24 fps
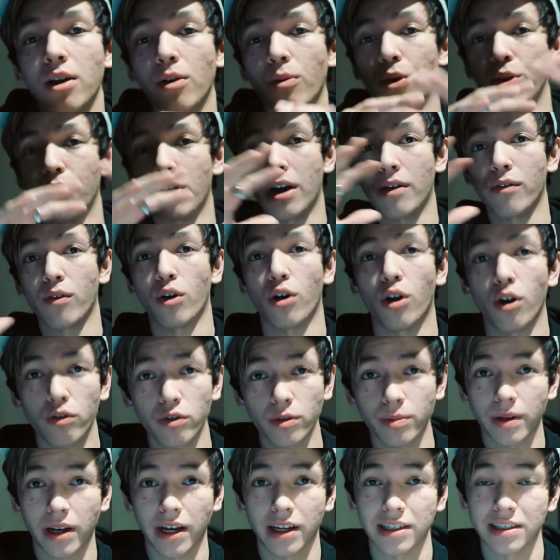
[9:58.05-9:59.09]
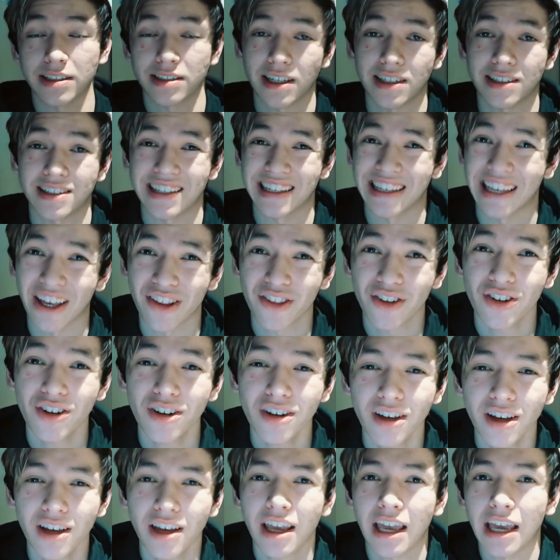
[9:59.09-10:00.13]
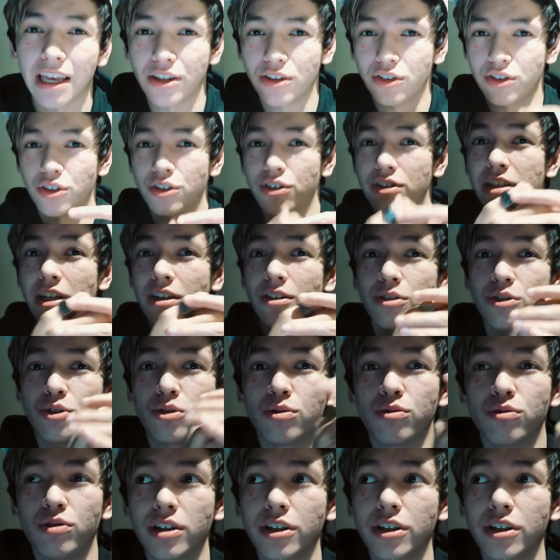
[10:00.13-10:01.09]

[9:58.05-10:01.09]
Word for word: when you have all of them kind of set together, it turns out into a